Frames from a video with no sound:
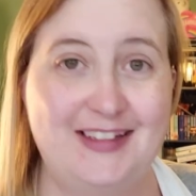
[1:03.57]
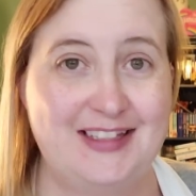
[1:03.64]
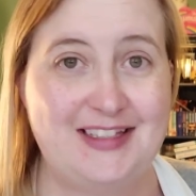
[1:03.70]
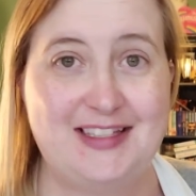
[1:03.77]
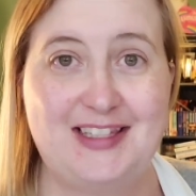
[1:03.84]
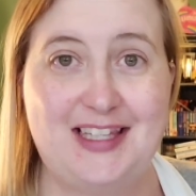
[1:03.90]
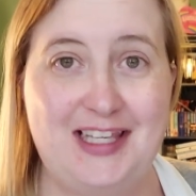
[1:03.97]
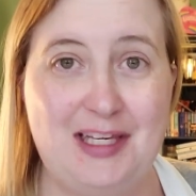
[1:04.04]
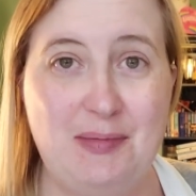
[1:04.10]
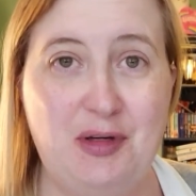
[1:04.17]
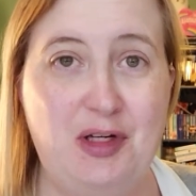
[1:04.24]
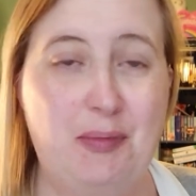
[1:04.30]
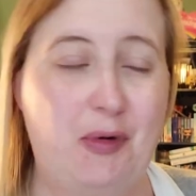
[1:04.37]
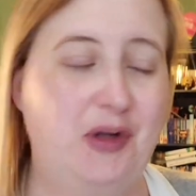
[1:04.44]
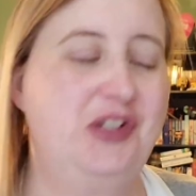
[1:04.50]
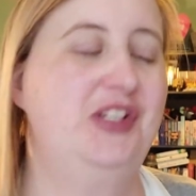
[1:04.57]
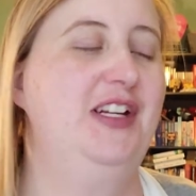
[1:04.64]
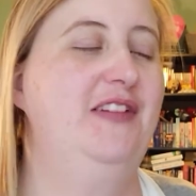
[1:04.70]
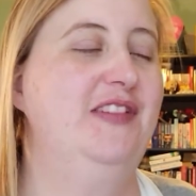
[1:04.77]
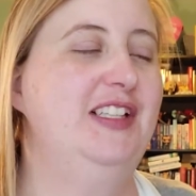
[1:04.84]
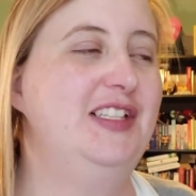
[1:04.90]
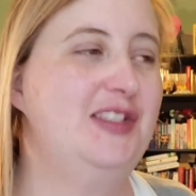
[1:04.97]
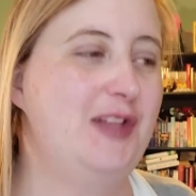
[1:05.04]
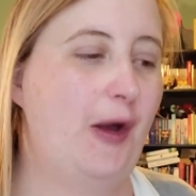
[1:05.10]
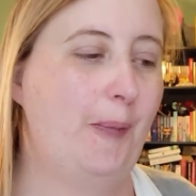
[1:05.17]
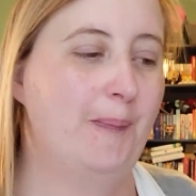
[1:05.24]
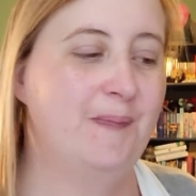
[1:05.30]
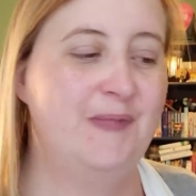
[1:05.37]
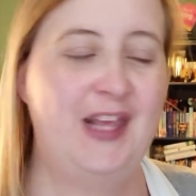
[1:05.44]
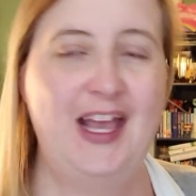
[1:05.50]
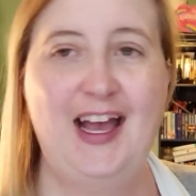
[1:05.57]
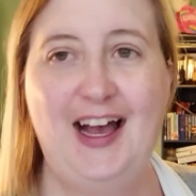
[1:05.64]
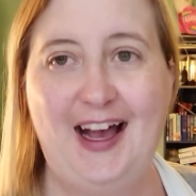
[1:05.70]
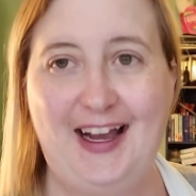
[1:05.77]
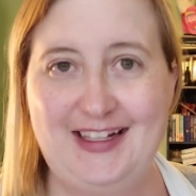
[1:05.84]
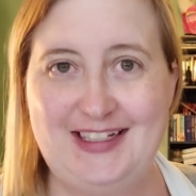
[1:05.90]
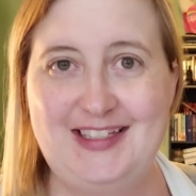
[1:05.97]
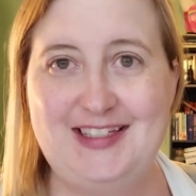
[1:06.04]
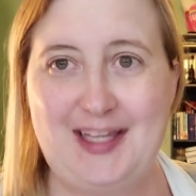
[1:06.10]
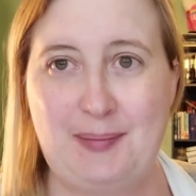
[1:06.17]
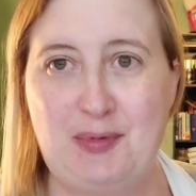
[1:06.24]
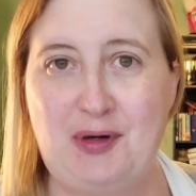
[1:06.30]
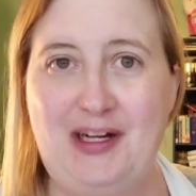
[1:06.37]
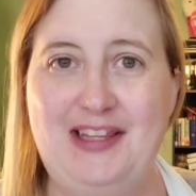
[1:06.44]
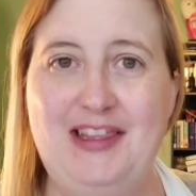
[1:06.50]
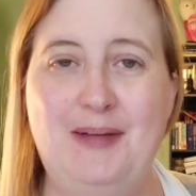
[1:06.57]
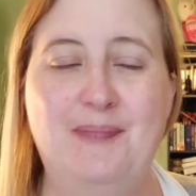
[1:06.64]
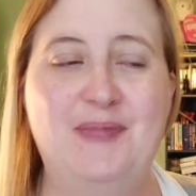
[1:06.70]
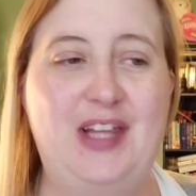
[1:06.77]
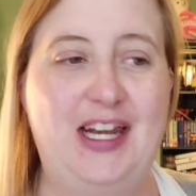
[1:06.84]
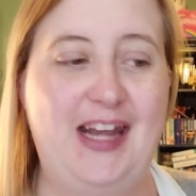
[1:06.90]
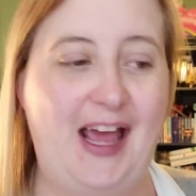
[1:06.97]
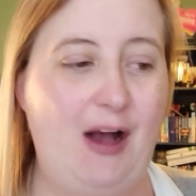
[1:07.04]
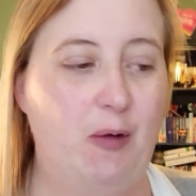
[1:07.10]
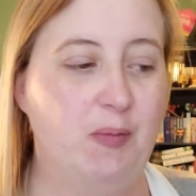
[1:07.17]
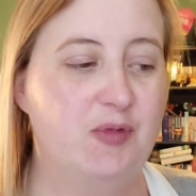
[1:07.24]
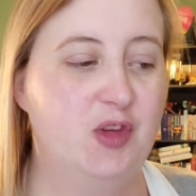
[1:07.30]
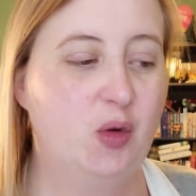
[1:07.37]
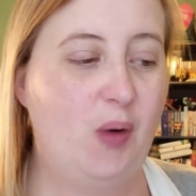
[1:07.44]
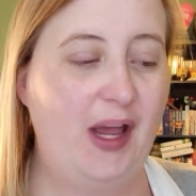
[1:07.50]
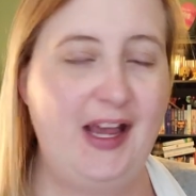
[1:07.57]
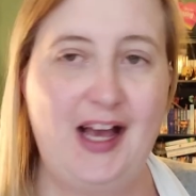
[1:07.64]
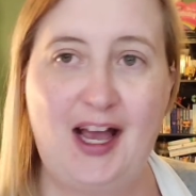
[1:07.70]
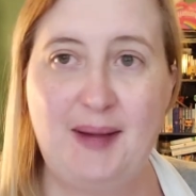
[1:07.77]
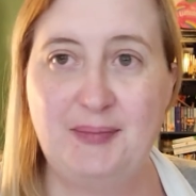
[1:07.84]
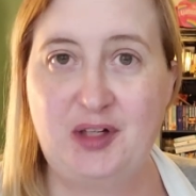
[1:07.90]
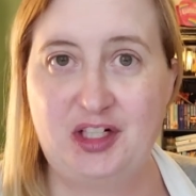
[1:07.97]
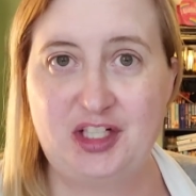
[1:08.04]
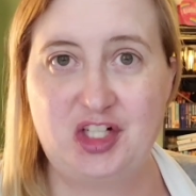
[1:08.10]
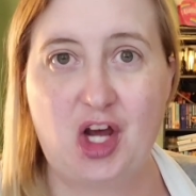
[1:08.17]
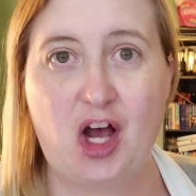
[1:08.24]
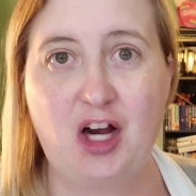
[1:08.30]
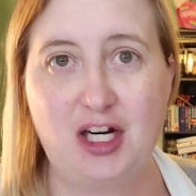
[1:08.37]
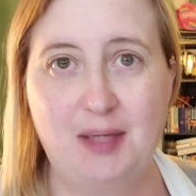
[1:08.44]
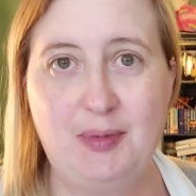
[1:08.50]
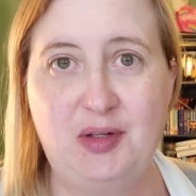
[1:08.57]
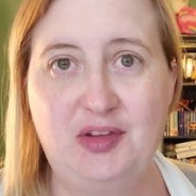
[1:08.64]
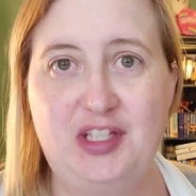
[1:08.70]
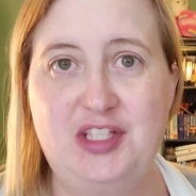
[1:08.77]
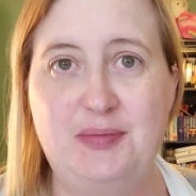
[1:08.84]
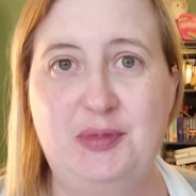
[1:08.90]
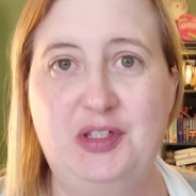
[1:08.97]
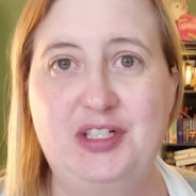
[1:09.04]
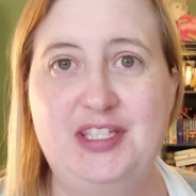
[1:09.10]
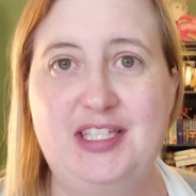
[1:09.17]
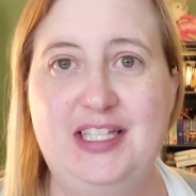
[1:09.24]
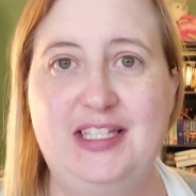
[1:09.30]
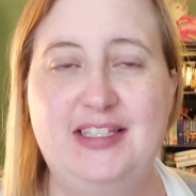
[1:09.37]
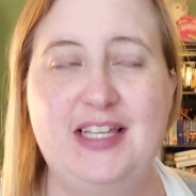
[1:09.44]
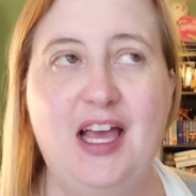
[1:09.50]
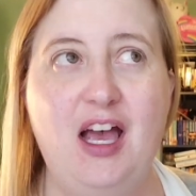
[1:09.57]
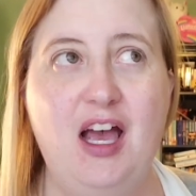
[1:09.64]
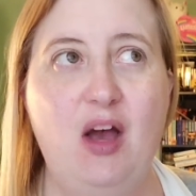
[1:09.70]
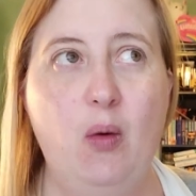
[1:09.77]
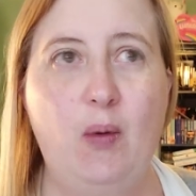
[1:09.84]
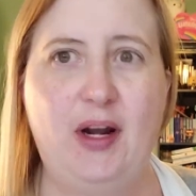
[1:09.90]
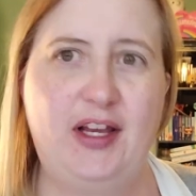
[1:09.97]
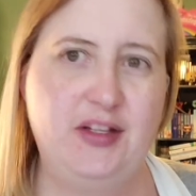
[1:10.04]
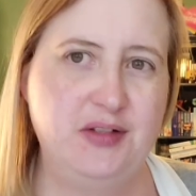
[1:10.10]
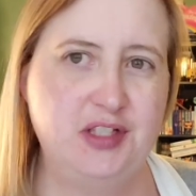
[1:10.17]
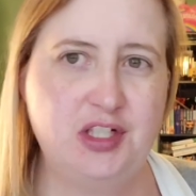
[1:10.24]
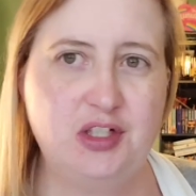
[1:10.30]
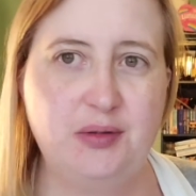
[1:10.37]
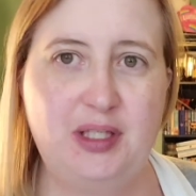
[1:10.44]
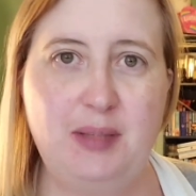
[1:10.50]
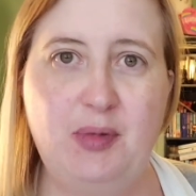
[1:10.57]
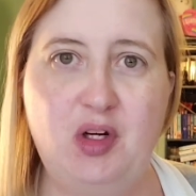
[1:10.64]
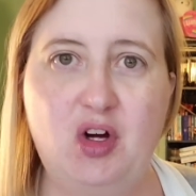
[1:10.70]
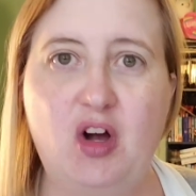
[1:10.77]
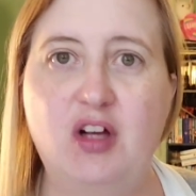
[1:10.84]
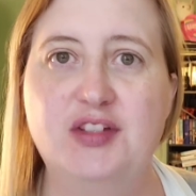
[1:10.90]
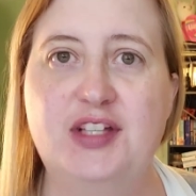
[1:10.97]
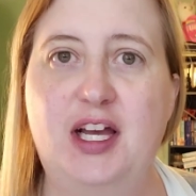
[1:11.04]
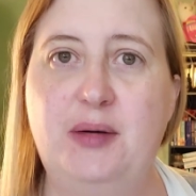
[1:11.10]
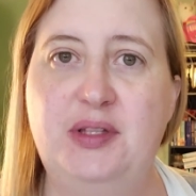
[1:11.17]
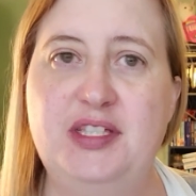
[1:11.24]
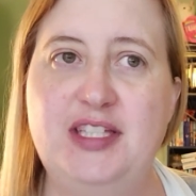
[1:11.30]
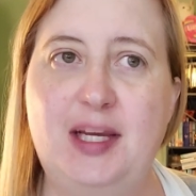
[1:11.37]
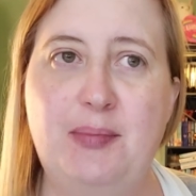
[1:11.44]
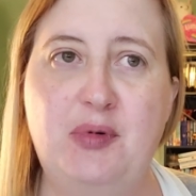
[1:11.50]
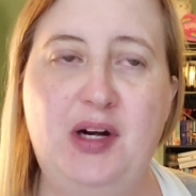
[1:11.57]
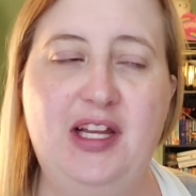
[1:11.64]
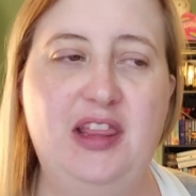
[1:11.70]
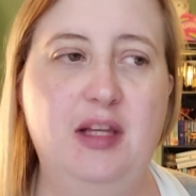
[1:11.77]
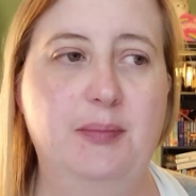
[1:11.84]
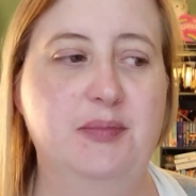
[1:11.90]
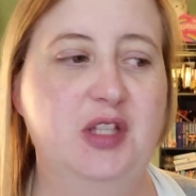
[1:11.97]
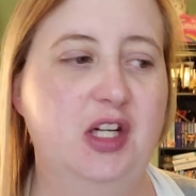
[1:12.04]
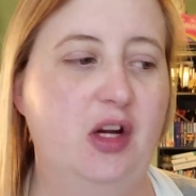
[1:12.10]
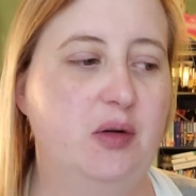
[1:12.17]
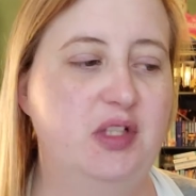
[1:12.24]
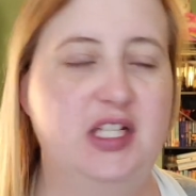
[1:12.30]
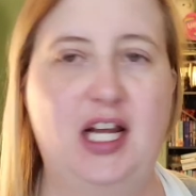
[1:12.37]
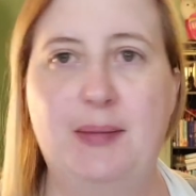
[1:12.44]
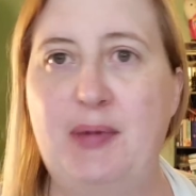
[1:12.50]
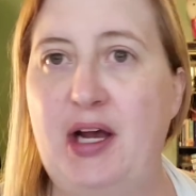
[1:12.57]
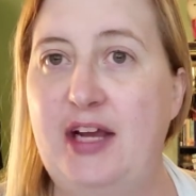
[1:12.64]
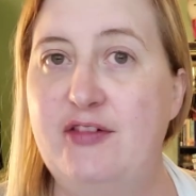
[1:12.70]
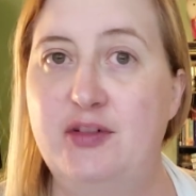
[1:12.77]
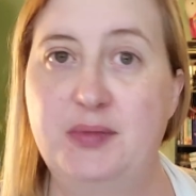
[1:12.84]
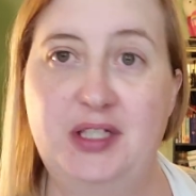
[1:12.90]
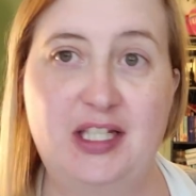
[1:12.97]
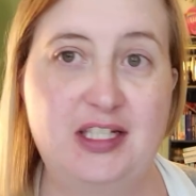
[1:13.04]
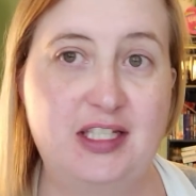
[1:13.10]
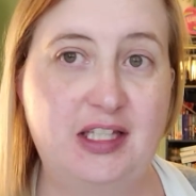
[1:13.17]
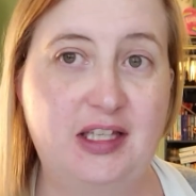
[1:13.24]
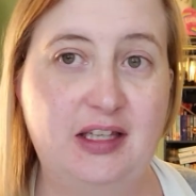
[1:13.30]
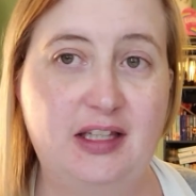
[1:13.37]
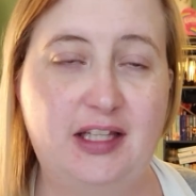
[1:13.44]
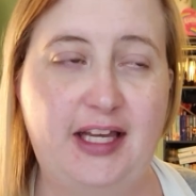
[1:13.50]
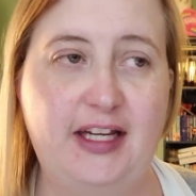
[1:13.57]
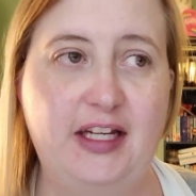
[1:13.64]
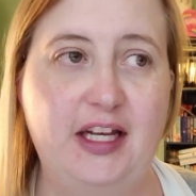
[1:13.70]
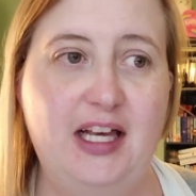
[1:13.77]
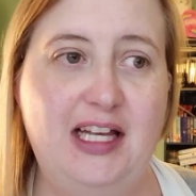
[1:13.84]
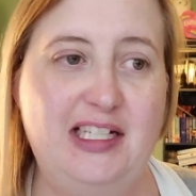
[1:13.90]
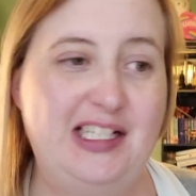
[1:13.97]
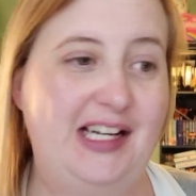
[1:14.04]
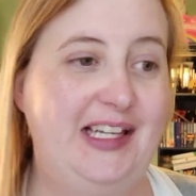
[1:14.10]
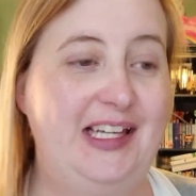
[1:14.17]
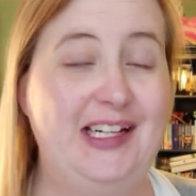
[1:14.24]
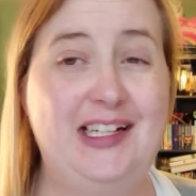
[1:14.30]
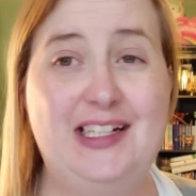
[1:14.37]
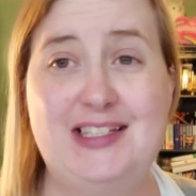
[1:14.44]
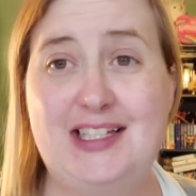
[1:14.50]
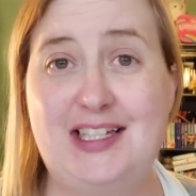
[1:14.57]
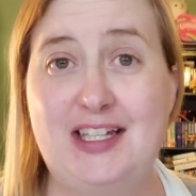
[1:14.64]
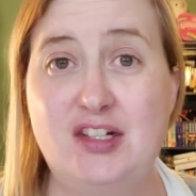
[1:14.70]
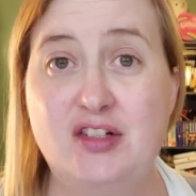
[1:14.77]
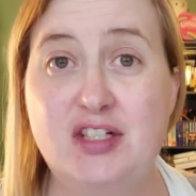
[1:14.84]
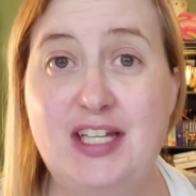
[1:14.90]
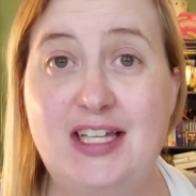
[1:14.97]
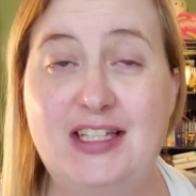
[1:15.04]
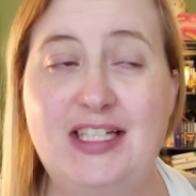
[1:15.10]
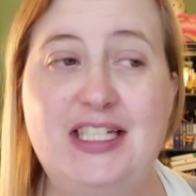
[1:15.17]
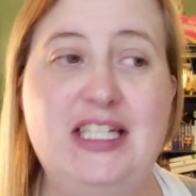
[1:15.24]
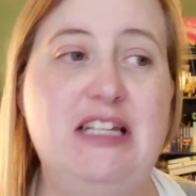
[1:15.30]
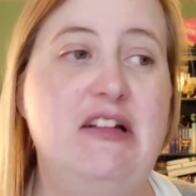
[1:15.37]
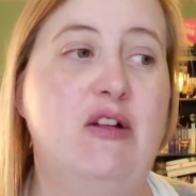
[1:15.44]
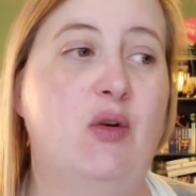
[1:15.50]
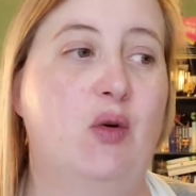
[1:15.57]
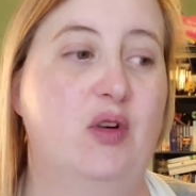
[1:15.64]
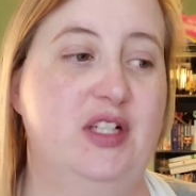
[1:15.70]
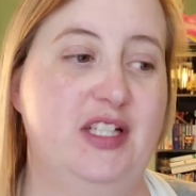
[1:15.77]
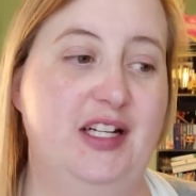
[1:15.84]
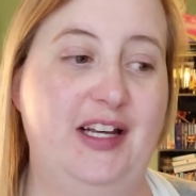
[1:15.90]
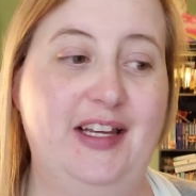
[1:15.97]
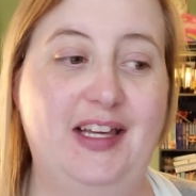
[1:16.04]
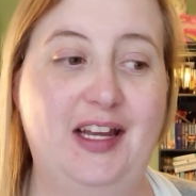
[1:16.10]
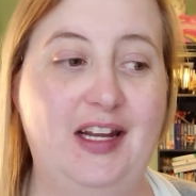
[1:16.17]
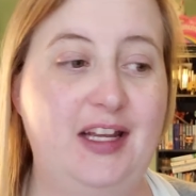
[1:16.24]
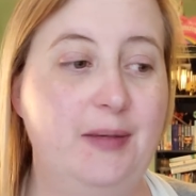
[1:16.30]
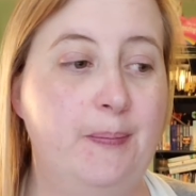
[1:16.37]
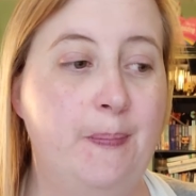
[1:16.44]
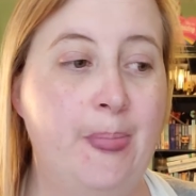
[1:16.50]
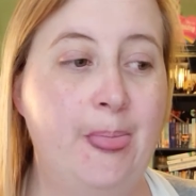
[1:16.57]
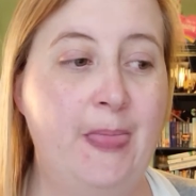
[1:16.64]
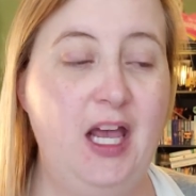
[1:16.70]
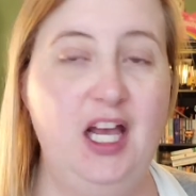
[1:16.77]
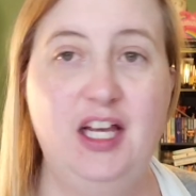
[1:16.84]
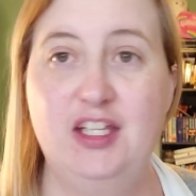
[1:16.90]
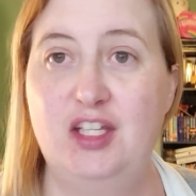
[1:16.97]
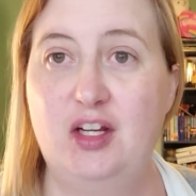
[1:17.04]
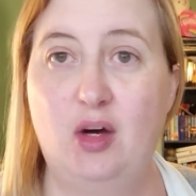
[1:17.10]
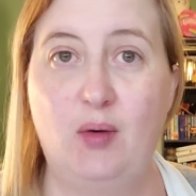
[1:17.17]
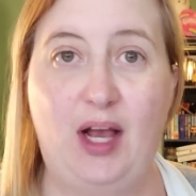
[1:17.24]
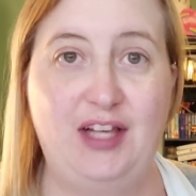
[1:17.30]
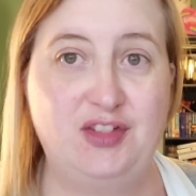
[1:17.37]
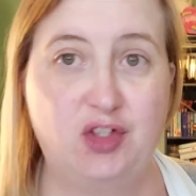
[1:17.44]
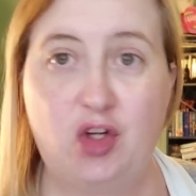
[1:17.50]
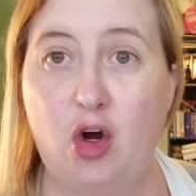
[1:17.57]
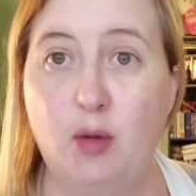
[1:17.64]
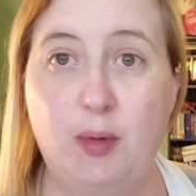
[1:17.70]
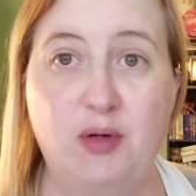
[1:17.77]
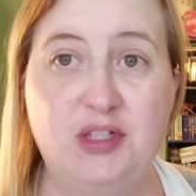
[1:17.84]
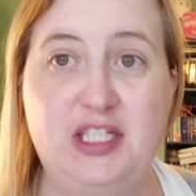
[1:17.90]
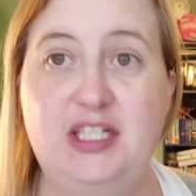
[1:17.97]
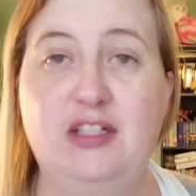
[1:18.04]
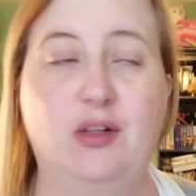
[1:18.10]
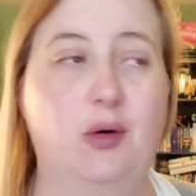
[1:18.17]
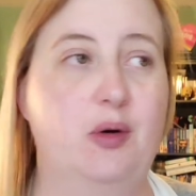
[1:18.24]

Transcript: This is the ebook portion of it. So I did separate them. Now, the way I'm going to talk about these books is when I used to do ebook hauls, I would separate them. You know, did I buy it from Kindle? Like, did I get it as a Kindle Daily deal? Or did I get it, you know, as a Kobo deal?